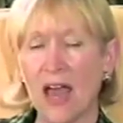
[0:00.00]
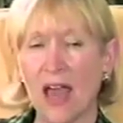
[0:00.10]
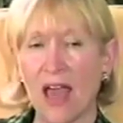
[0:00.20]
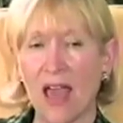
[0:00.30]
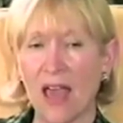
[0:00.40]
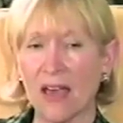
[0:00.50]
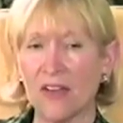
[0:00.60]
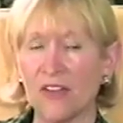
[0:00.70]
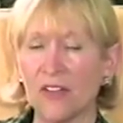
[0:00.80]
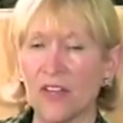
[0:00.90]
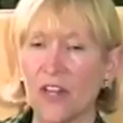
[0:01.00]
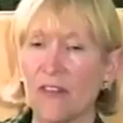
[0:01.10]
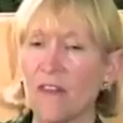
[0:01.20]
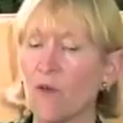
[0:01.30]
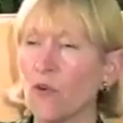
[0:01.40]
And
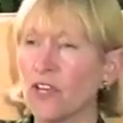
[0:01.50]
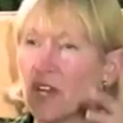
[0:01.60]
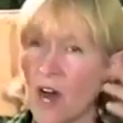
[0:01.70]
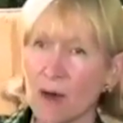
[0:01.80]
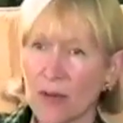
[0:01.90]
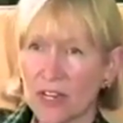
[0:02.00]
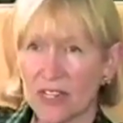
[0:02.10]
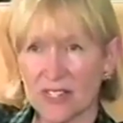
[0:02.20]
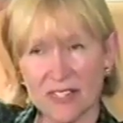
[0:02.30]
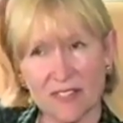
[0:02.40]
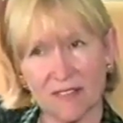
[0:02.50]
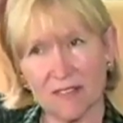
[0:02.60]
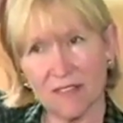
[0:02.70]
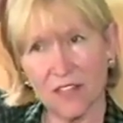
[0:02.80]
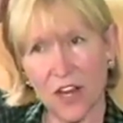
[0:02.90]
there were yarmulkes,
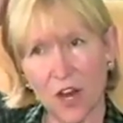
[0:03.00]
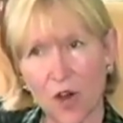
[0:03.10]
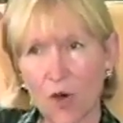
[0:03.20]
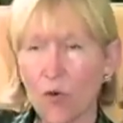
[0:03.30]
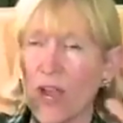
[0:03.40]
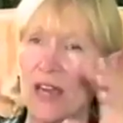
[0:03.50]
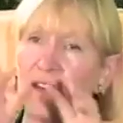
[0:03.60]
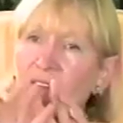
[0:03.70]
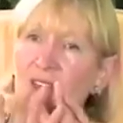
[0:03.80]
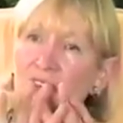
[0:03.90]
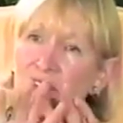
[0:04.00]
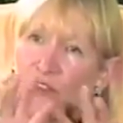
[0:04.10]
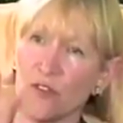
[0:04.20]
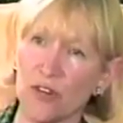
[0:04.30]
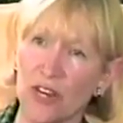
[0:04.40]
you know, and
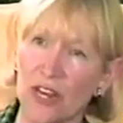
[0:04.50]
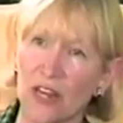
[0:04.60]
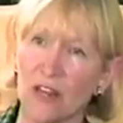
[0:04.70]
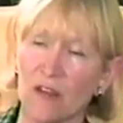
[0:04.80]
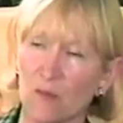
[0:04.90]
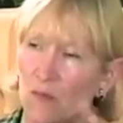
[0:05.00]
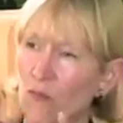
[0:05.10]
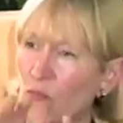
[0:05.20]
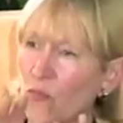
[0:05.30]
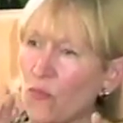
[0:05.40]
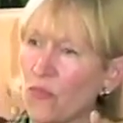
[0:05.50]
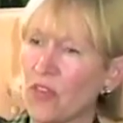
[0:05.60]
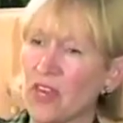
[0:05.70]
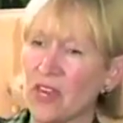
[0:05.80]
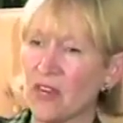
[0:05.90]

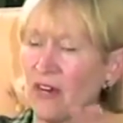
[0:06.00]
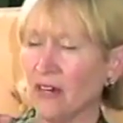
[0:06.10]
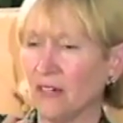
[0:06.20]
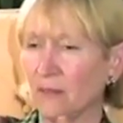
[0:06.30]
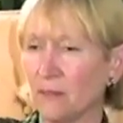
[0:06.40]
the